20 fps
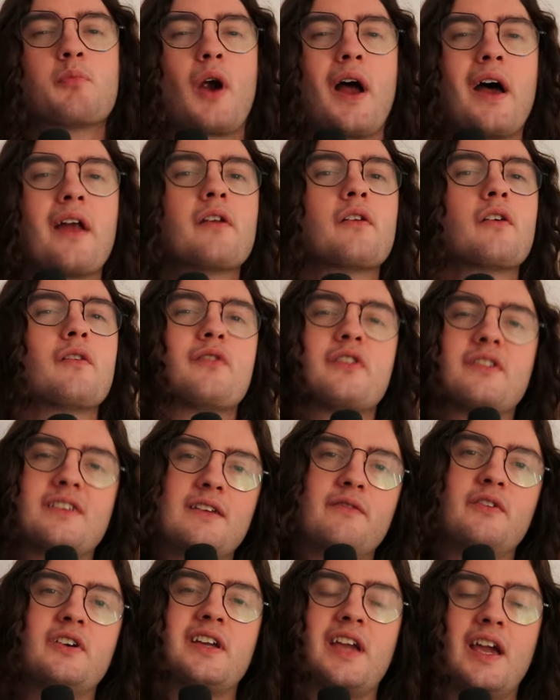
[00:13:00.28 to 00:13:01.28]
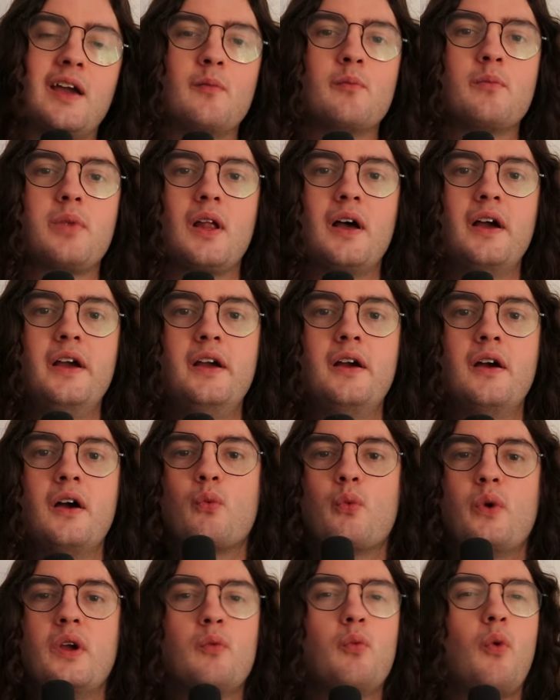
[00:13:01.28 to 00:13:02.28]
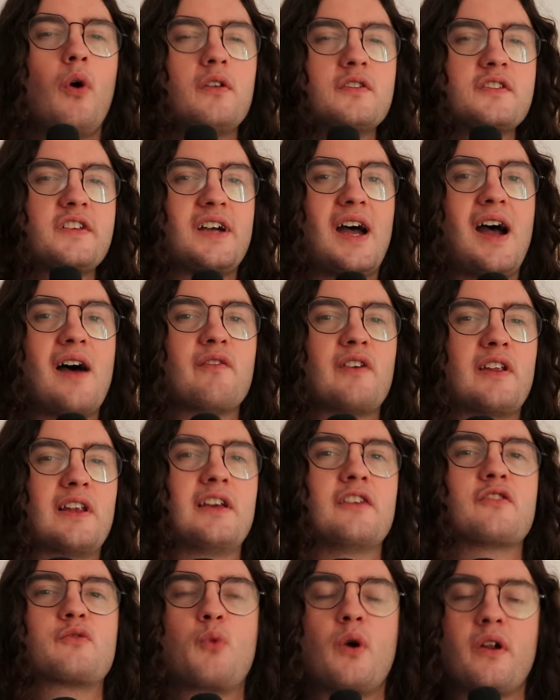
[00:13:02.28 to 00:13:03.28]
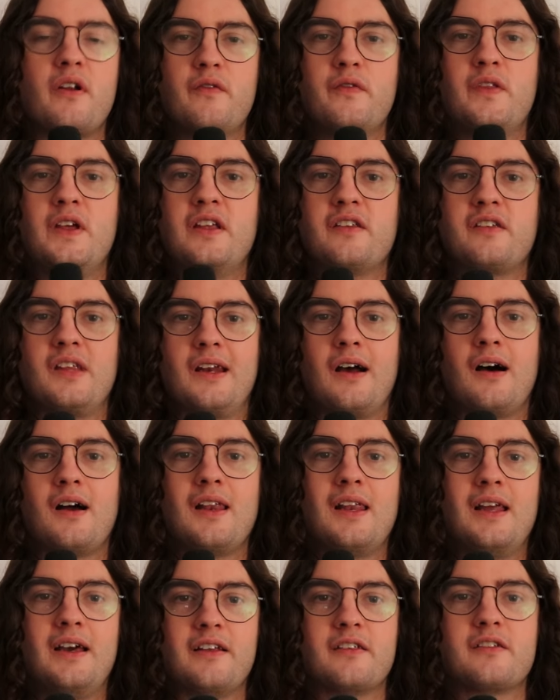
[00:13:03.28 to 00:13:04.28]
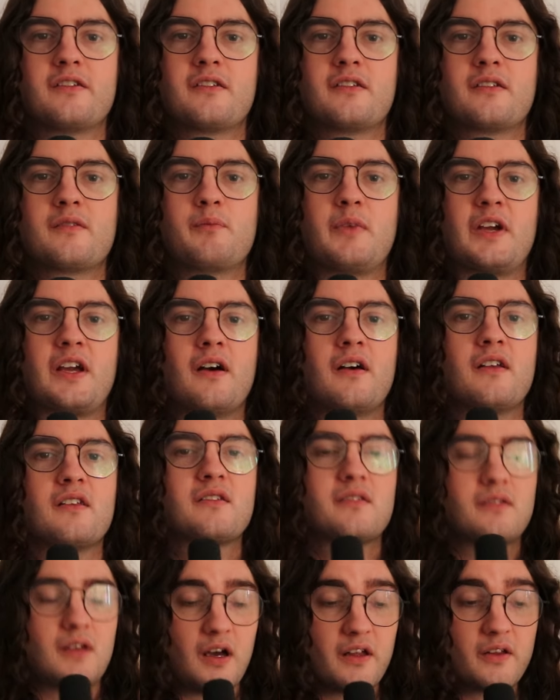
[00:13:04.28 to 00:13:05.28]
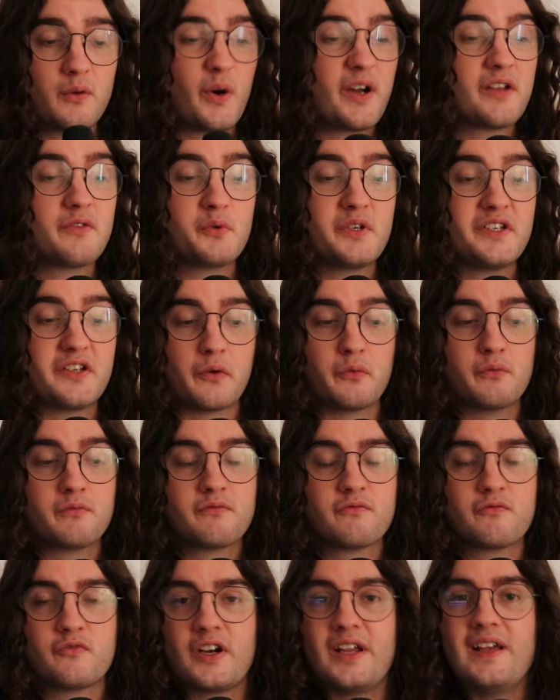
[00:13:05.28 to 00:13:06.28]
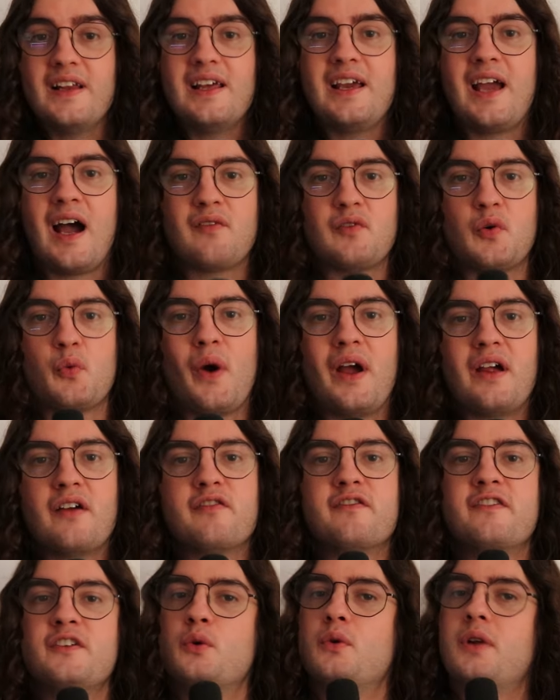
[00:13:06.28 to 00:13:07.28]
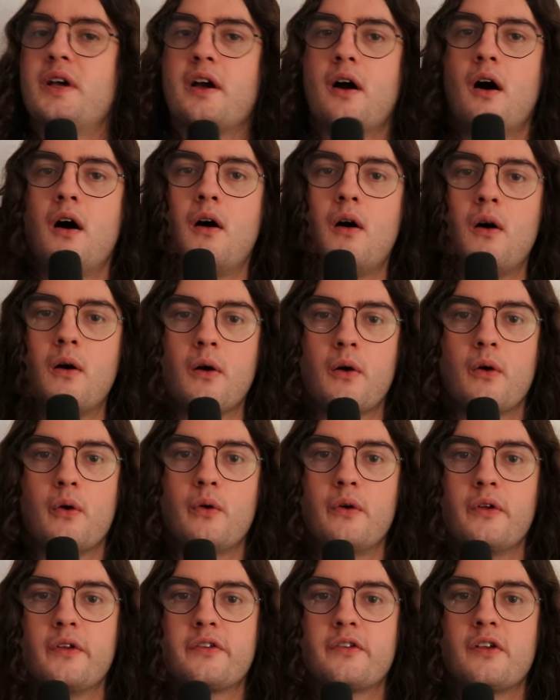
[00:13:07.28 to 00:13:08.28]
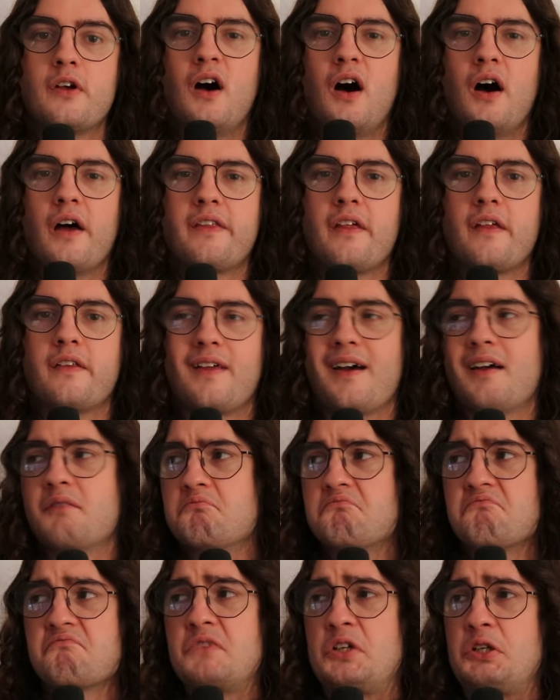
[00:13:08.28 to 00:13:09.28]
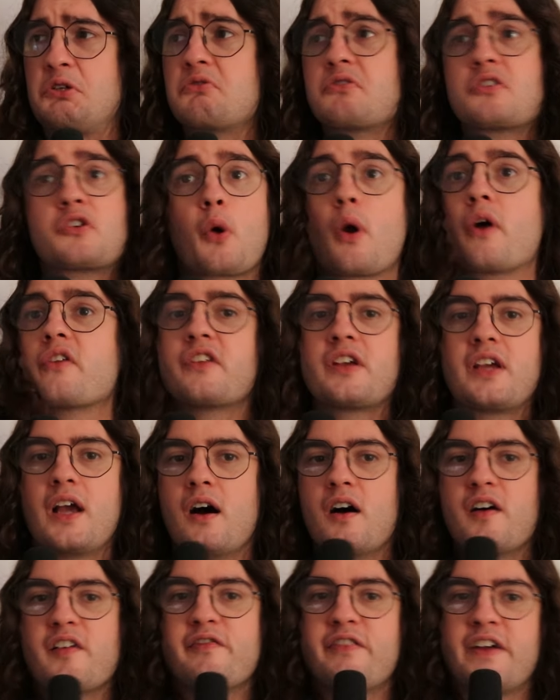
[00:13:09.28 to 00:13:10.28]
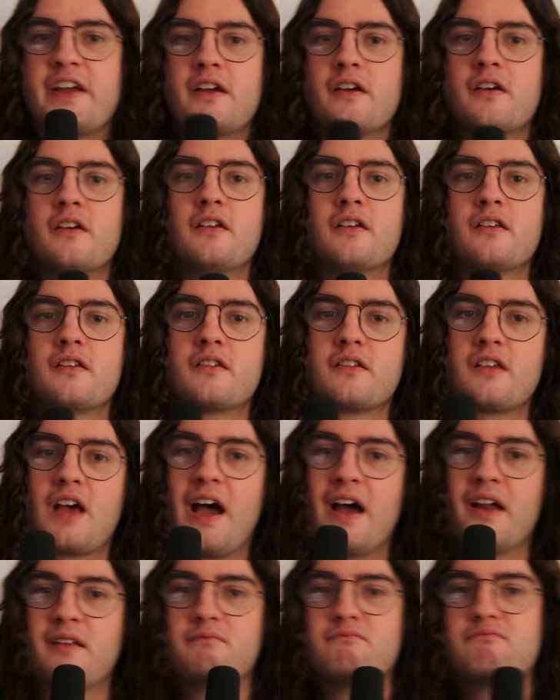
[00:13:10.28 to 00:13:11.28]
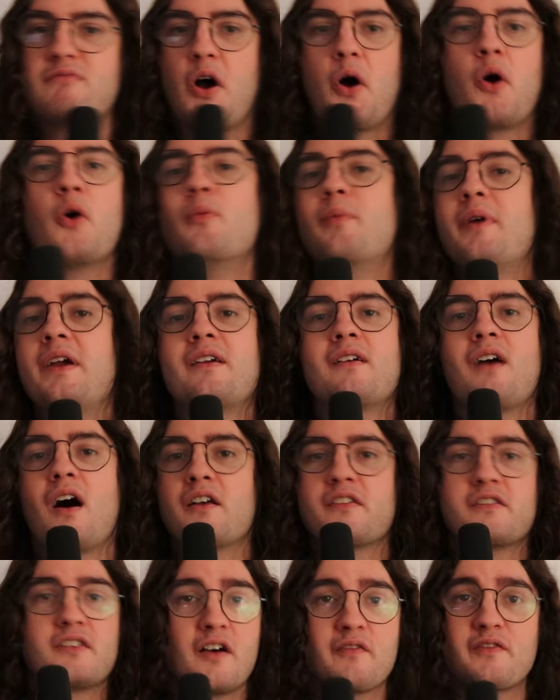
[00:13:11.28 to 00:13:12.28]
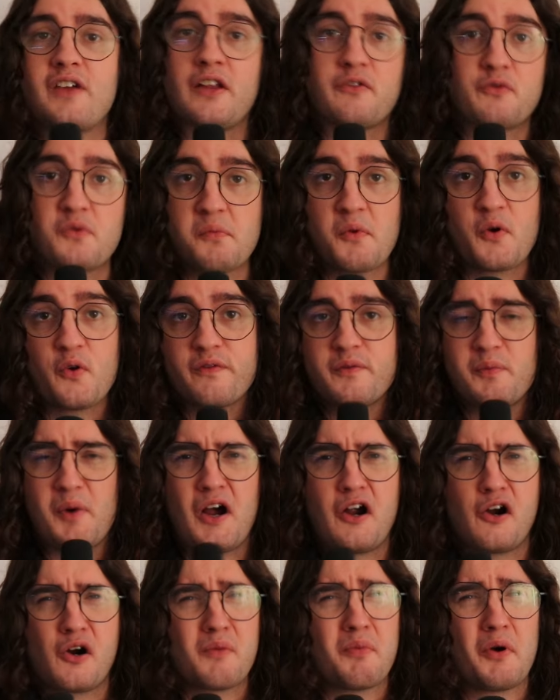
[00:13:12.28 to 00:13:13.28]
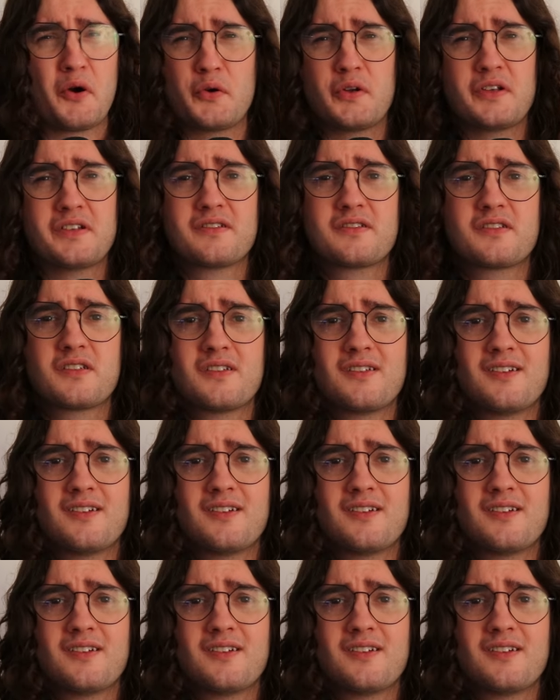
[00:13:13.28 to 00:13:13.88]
brand of sliver gameplay, we want to have at least one of these in our list, because otherwise we don't really have a way of fueling our encores, other than crossing our fingers and hoping our stuff gets removed by our opponents.